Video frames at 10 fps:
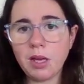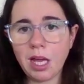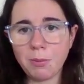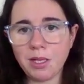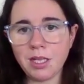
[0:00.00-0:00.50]

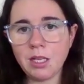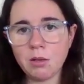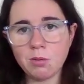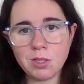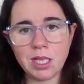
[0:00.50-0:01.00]

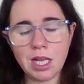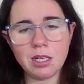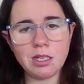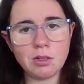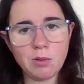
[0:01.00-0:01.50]
happy or
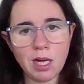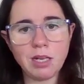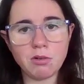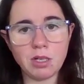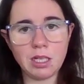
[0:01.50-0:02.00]
sad or
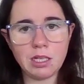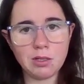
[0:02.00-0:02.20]
angry